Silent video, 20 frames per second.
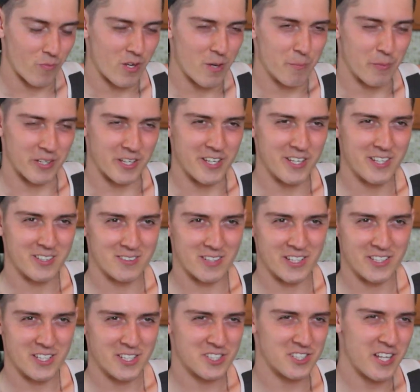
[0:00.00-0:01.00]
But
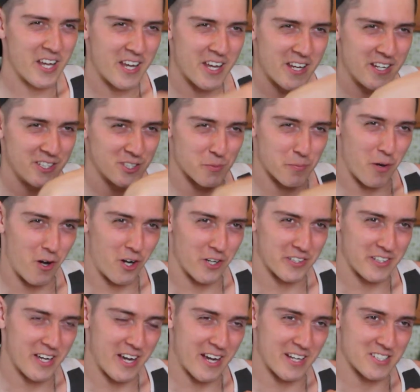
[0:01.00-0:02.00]
he did say in his
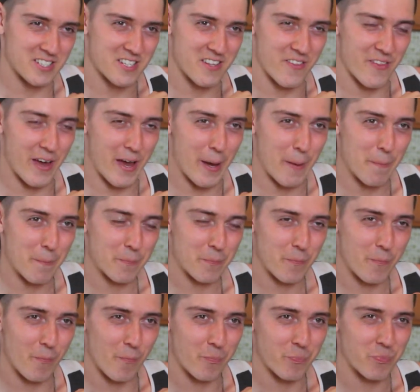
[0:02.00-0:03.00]
podcast that
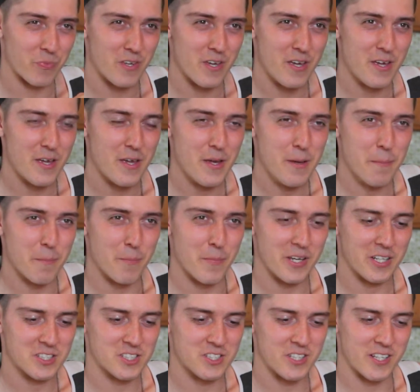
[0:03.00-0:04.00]

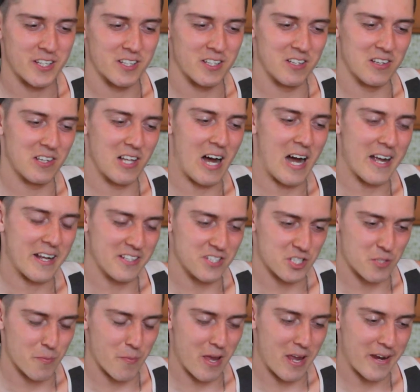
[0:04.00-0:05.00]
mixing
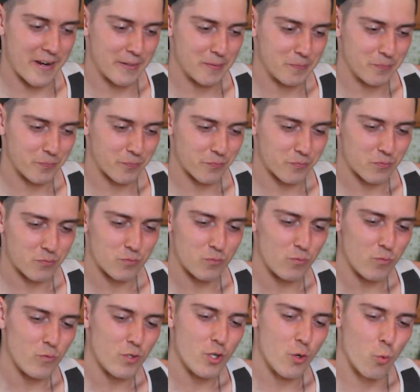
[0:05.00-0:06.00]
lion's mane
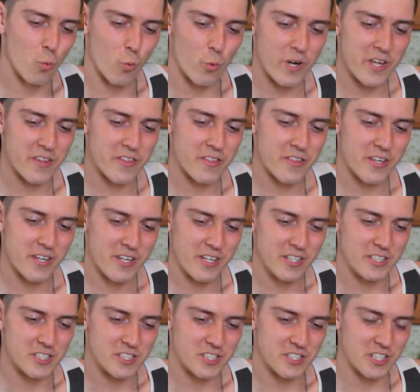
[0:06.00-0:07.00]
with
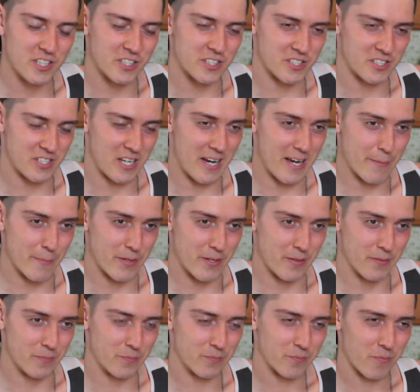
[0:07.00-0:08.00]

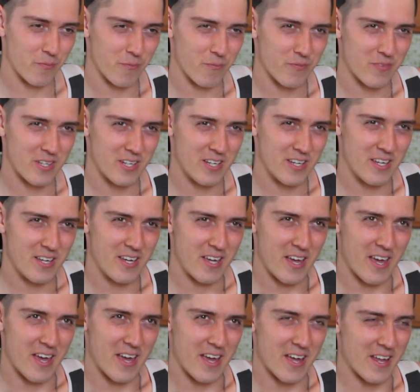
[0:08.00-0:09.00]
psilocybin
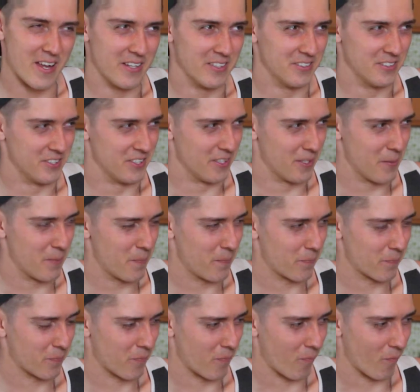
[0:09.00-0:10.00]
and
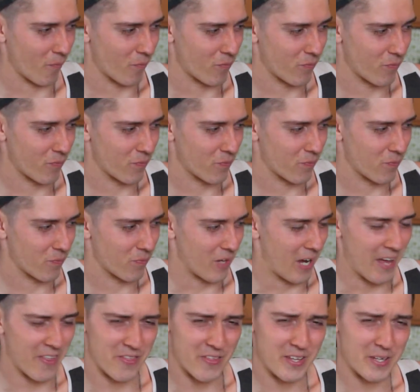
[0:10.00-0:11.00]

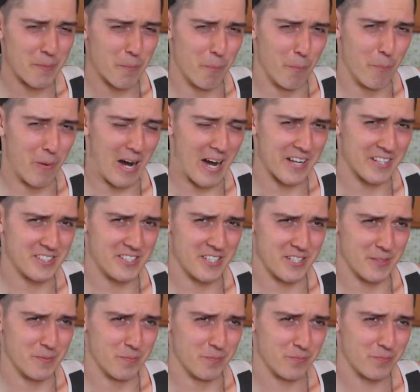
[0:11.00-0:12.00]
I think
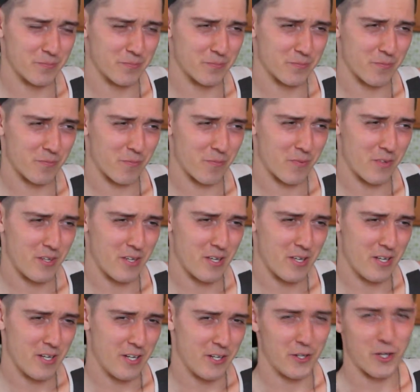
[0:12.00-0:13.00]
biotin
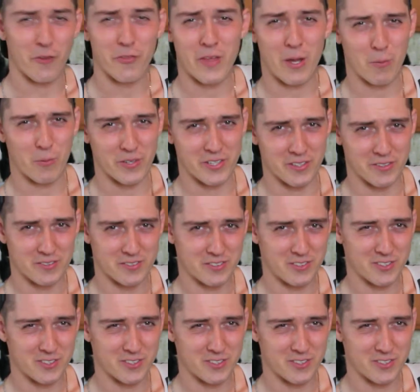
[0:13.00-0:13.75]
Not that we